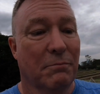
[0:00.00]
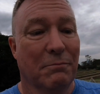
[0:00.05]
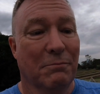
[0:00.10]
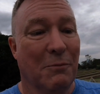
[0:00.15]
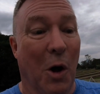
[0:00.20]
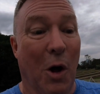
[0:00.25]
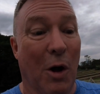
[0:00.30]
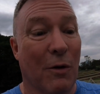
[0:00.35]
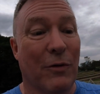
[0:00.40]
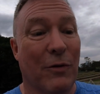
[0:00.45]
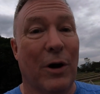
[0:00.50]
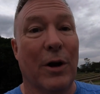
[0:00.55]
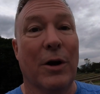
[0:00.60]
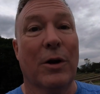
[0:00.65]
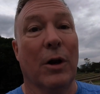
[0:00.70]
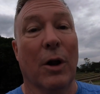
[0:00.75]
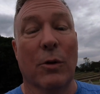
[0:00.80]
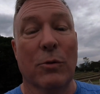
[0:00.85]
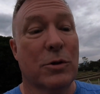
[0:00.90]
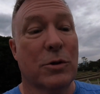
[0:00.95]
All very
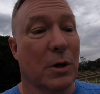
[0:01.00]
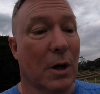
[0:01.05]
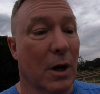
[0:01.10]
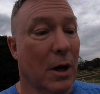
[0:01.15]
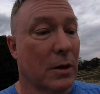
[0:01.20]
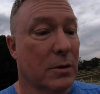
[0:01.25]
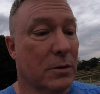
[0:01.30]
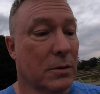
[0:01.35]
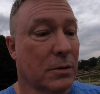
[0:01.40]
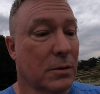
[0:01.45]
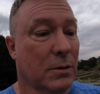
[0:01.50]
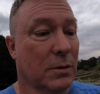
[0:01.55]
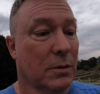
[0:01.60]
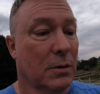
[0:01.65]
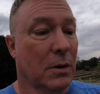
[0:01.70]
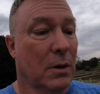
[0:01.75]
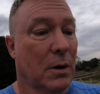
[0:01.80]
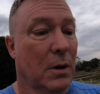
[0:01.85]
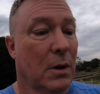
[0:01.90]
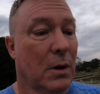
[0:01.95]
close to us.
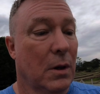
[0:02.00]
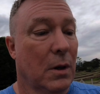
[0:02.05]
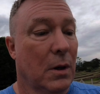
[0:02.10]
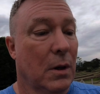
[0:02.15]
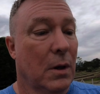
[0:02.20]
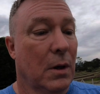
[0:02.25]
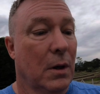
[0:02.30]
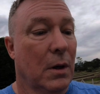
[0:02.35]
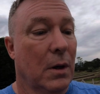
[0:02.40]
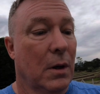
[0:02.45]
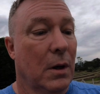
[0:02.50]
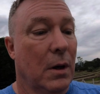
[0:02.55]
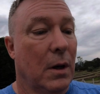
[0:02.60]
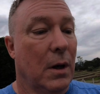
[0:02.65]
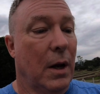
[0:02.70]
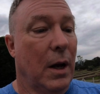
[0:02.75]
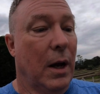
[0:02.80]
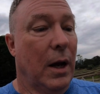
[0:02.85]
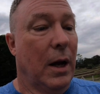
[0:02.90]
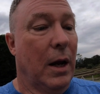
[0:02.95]

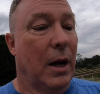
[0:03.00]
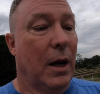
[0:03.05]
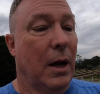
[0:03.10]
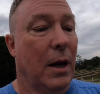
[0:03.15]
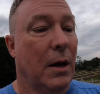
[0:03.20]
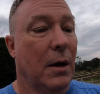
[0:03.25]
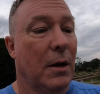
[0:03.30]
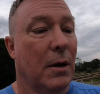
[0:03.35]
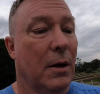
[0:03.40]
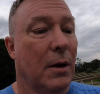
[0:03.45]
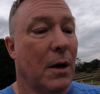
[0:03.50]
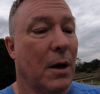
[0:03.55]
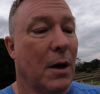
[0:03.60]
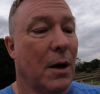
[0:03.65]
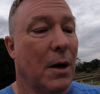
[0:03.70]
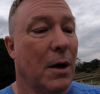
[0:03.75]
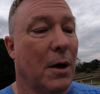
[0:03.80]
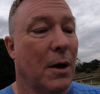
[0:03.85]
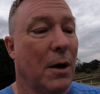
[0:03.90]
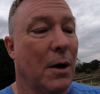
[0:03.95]
And
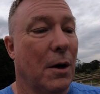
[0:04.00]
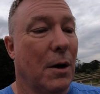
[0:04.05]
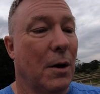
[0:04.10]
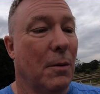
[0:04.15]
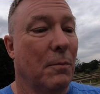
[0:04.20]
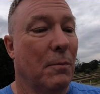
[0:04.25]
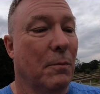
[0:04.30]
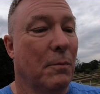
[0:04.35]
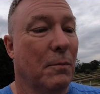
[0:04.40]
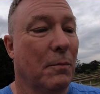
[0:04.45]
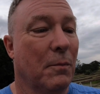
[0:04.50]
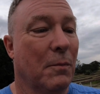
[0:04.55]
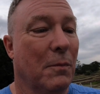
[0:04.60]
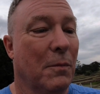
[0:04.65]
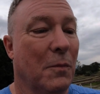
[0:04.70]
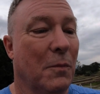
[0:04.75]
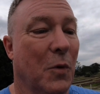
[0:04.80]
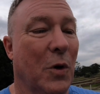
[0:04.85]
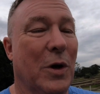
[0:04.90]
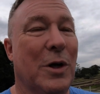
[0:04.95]

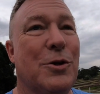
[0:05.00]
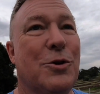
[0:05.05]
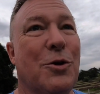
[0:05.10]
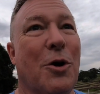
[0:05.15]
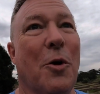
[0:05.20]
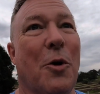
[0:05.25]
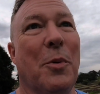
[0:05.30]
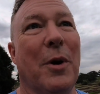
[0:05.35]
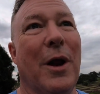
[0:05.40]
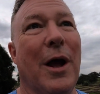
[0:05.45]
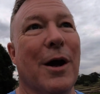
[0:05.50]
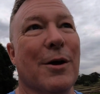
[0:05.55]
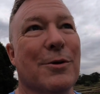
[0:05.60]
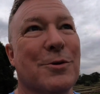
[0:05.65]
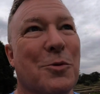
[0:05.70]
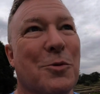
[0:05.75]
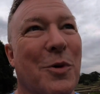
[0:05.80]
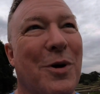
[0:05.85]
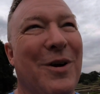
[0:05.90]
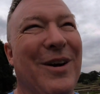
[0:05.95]
when is your open
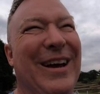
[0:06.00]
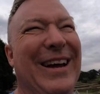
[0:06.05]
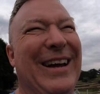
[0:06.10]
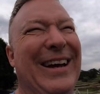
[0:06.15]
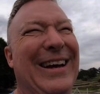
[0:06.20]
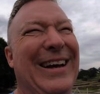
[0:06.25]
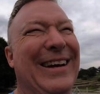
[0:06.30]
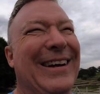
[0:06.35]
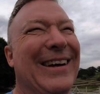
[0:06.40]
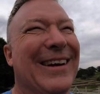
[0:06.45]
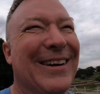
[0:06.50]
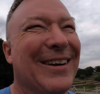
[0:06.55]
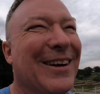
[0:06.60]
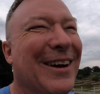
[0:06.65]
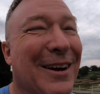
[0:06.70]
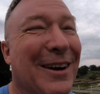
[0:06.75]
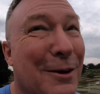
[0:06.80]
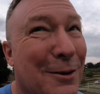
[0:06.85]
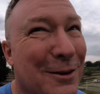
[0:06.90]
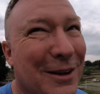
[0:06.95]
house?
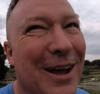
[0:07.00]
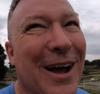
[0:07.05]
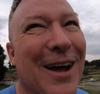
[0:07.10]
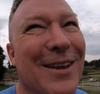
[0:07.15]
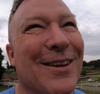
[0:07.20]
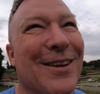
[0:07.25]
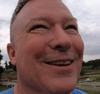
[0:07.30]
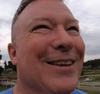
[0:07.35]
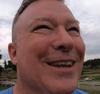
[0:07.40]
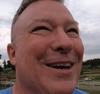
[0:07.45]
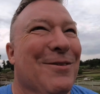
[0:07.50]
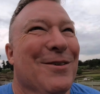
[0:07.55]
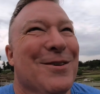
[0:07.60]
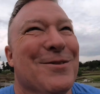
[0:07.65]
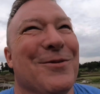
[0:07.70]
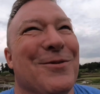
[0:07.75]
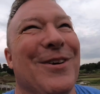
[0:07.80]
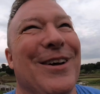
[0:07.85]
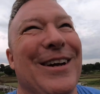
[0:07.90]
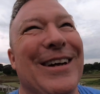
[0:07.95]
I thought that was
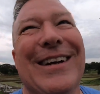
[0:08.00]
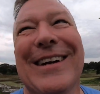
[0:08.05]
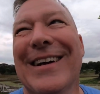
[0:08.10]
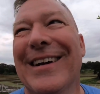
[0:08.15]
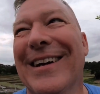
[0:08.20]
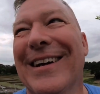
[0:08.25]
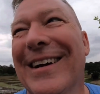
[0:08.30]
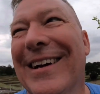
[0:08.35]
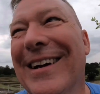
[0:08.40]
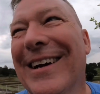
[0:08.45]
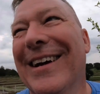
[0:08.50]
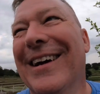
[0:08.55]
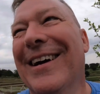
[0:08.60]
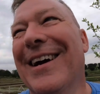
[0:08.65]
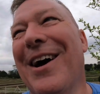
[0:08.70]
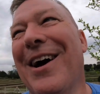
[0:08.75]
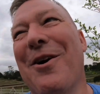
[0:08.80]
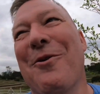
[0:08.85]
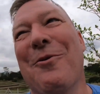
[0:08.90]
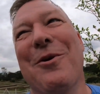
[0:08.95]
funny.
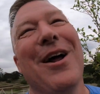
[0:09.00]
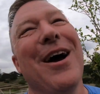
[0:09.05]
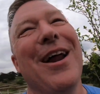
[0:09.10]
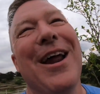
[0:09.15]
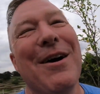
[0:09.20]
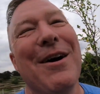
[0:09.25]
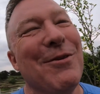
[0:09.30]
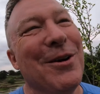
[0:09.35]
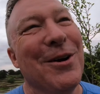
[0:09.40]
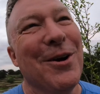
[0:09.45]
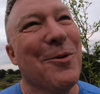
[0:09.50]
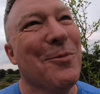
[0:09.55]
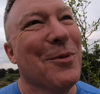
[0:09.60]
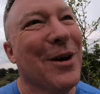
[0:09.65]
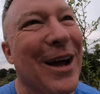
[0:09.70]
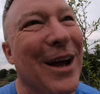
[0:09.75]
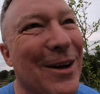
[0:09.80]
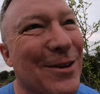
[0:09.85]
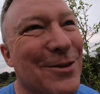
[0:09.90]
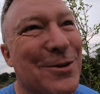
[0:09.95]
We're not having an open
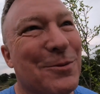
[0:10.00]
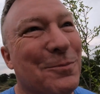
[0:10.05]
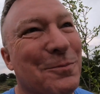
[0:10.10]
house.